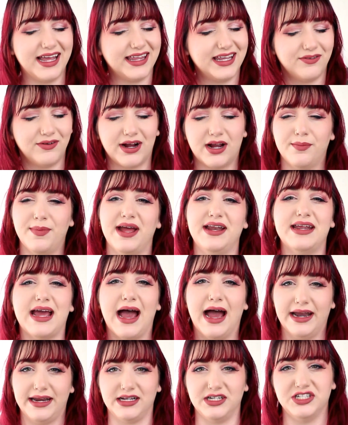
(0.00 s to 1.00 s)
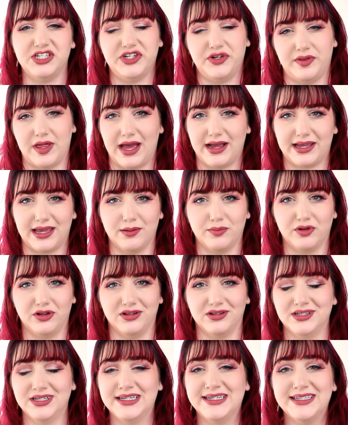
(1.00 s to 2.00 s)
recommend adding to that
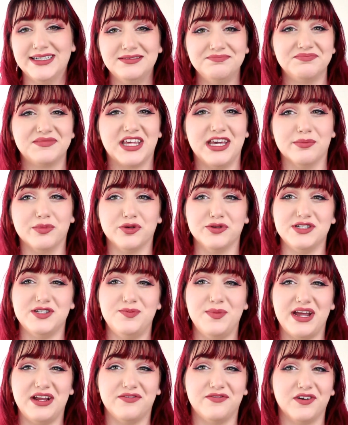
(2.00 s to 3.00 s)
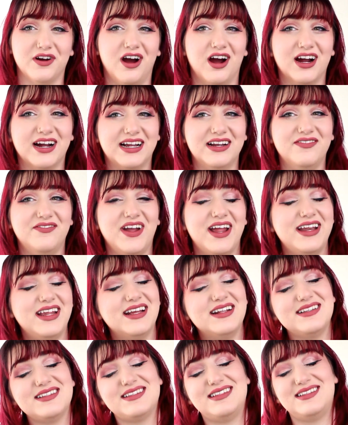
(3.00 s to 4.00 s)
kibble. Kibble is made for our
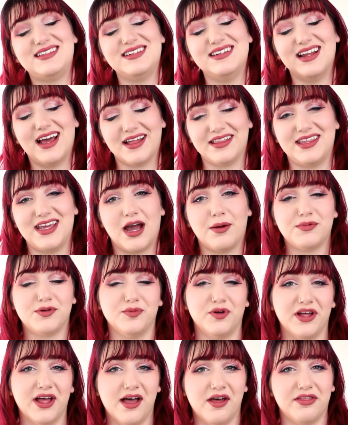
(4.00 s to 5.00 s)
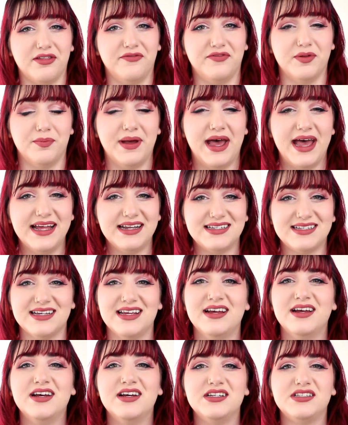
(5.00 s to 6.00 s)
convenience, not the optimal health of the pet.
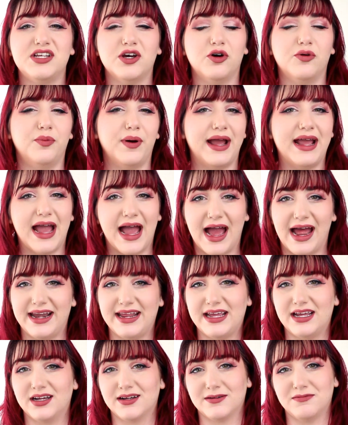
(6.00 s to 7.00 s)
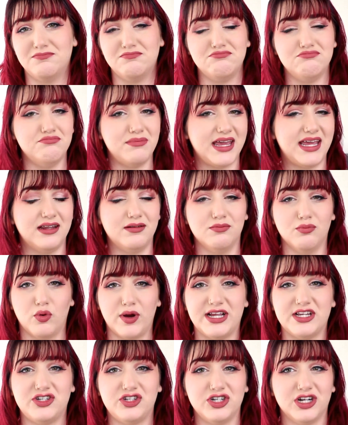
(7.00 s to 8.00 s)
So by adding meat and
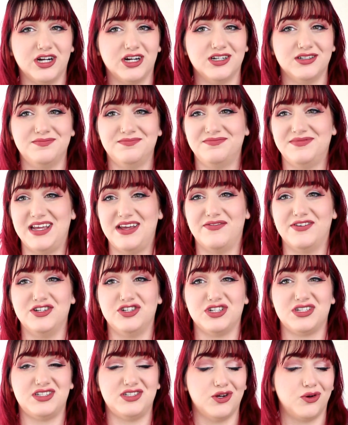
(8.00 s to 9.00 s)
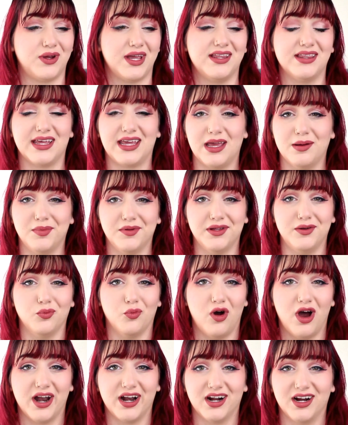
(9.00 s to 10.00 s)
moisture, even just soaking the kibble in
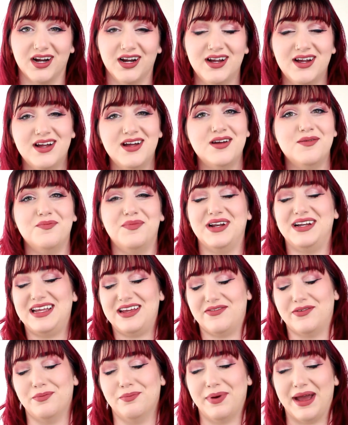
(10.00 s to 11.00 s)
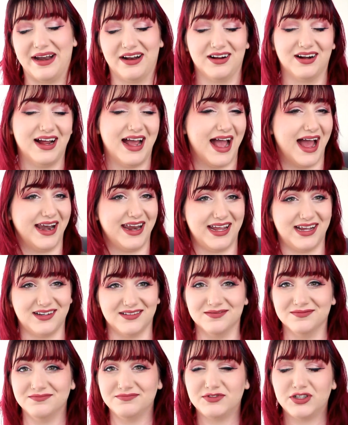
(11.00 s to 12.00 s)
water, but even better,
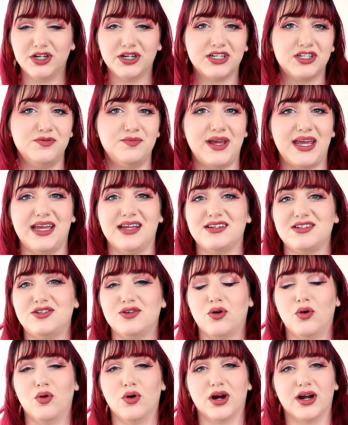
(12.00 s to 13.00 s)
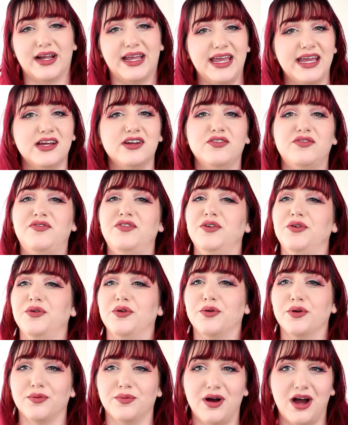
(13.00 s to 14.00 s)
adding cooked meat or canned food
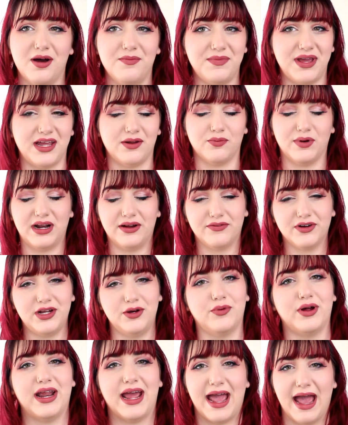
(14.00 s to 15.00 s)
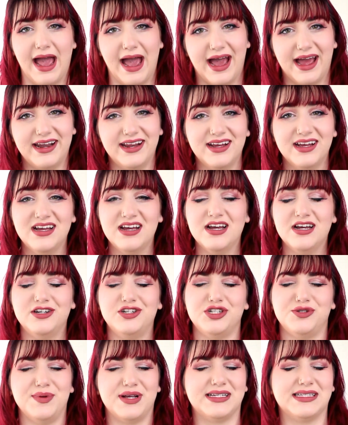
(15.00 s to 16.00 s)
or raw meat, whatever you want to add,
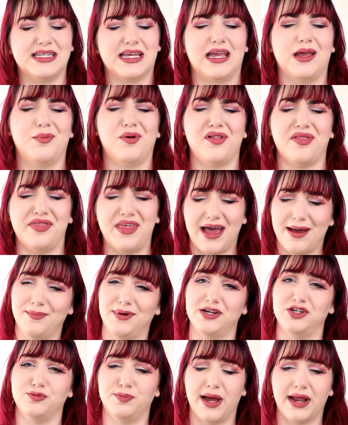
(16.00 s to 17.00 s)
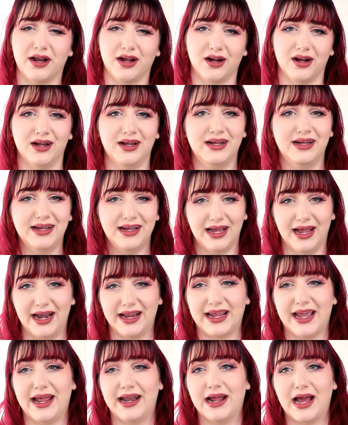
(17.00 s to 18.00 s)
just makes the kibble that much better. And
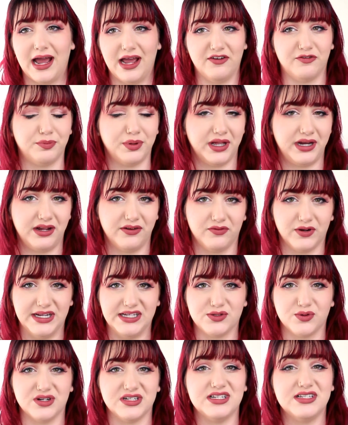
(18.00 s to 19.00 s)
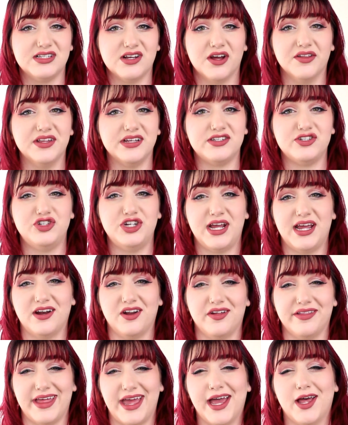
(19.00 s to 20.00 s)
again, I have plenty of resources on this
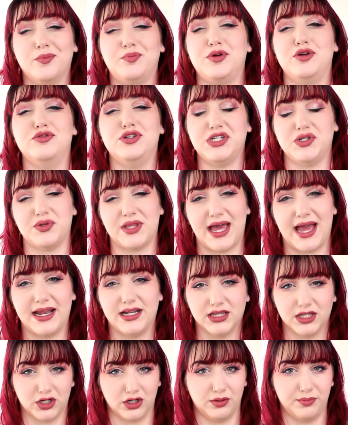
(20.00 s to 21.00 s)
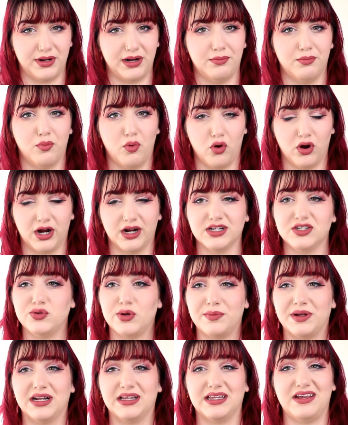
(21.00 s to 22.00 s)
channel that help you do that and learn a bit more. So
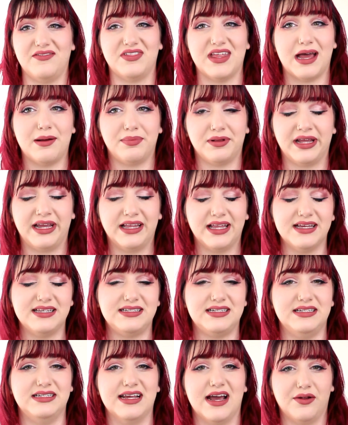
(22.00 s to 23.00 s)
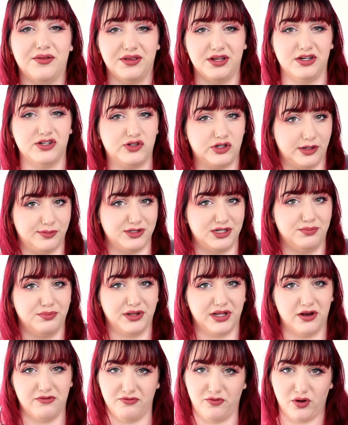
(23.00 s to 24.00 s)
I'm going to leave that playlist down in the description
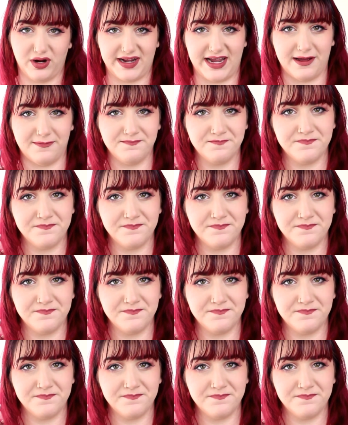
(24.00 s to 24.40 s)
below for you.